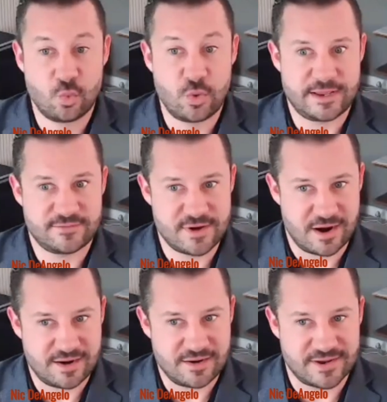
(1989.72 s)
We have
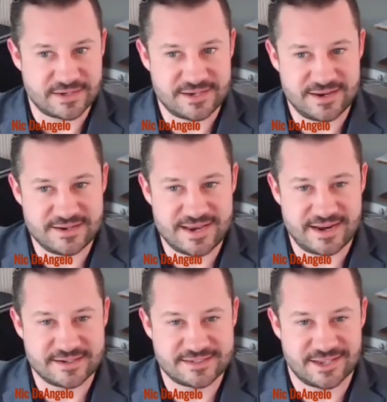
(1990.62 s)
not invested in
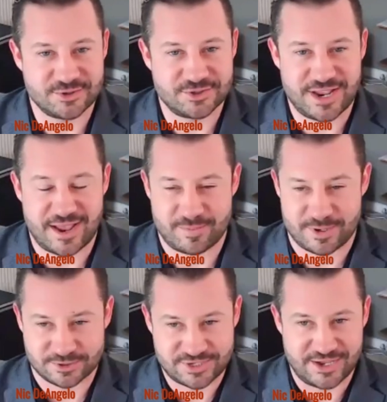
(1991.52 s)
data centers yet,
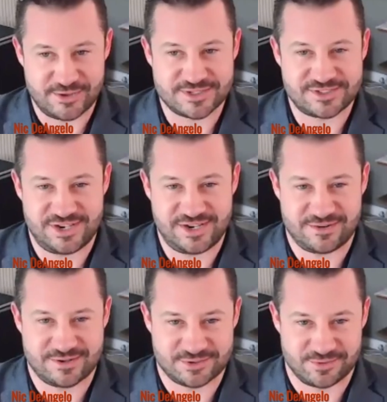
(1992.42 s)
but I'll tell you a
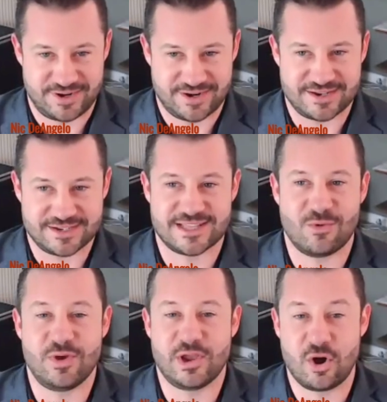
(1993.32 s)
secret, Zorina, is
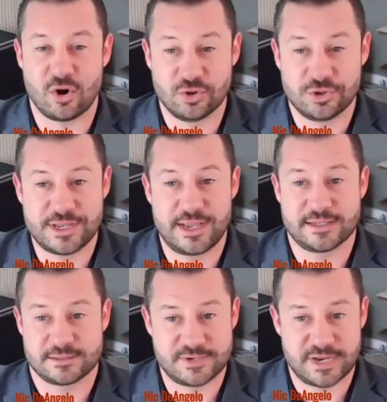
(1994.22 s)
that we are looking
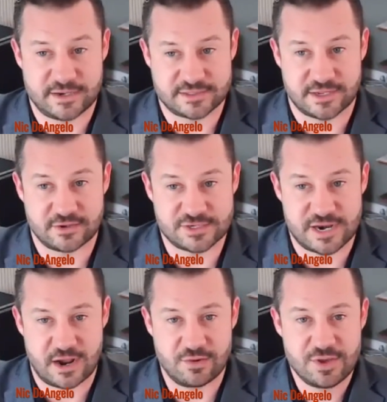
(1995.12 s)
at some data centers
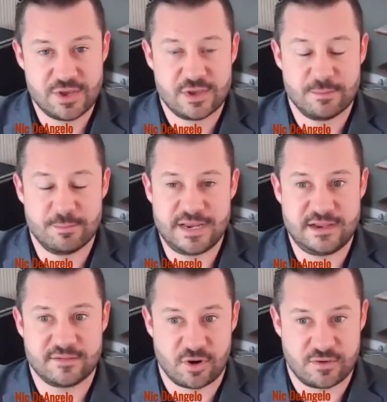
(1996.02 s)
now.
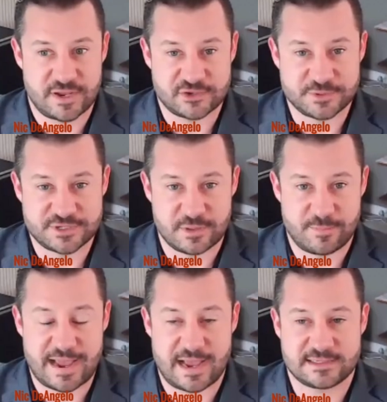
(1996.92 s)
Many of our investments in the
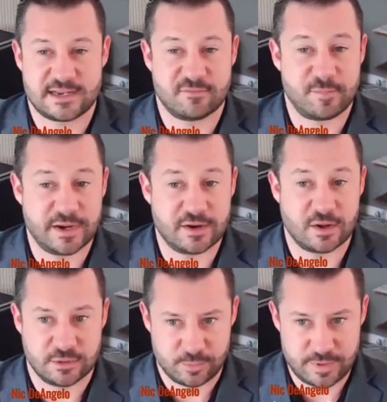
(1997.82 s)
past have been
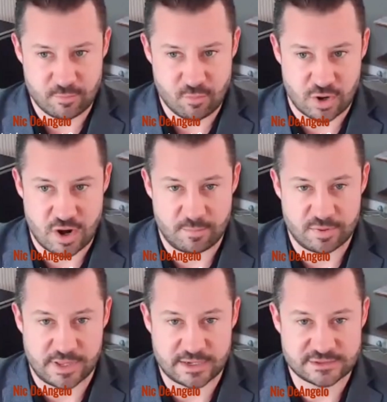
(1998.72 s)
a little bit more
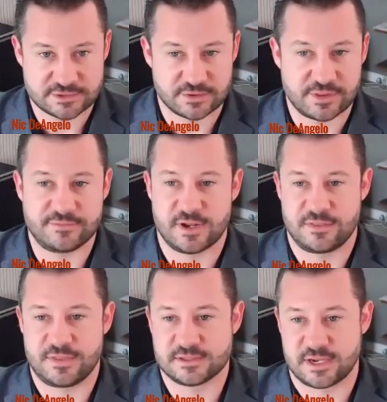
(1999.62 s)
complex. So they've
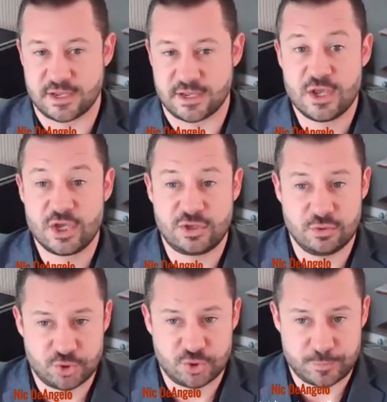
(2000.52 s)
done things like
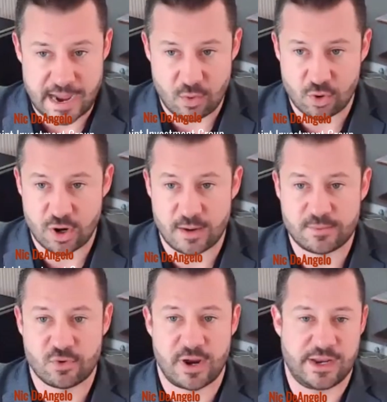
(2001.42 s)
huge power
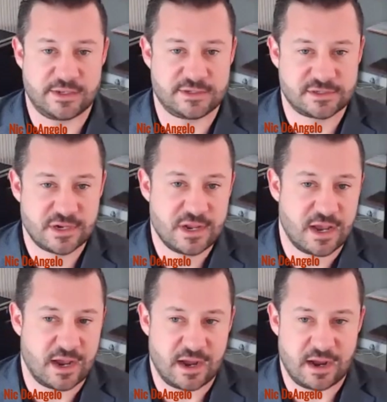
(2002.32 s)
upgrades.
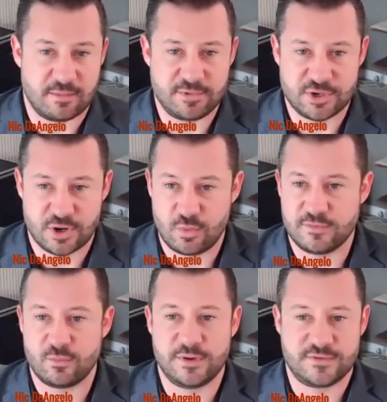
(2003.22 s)

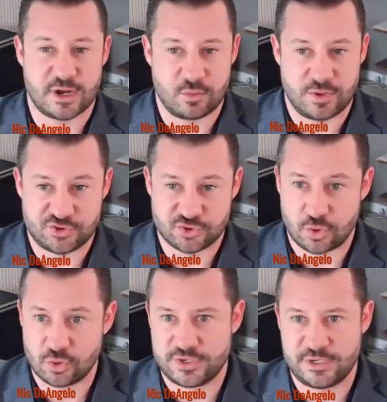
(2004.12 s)
We've dealt with
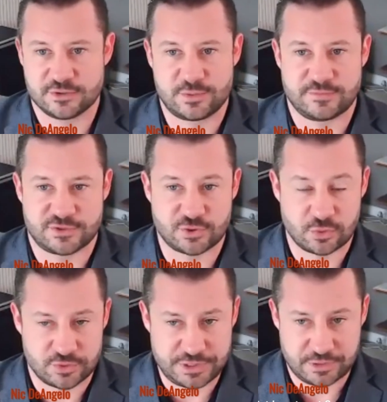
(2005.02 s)
solar deals. We have a
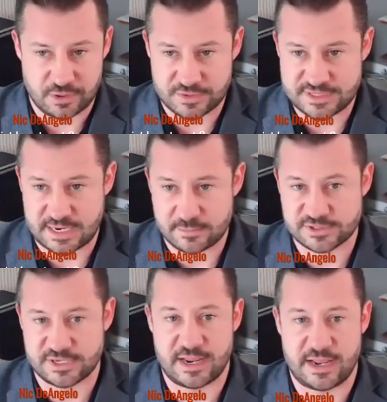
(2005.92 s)
solar deal on the table
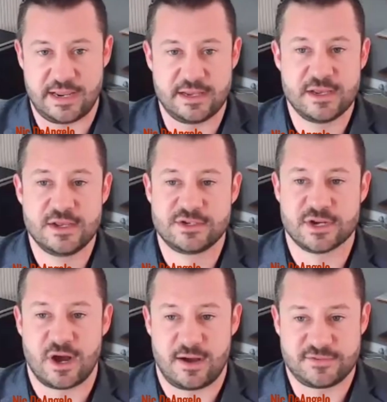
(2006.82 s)
today
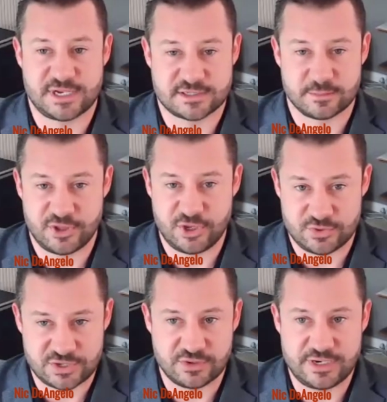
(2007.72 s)
to offset some of the
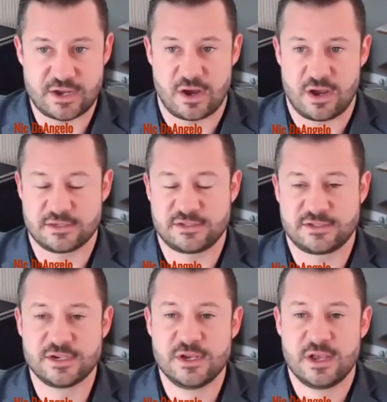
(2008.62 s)
utility costs.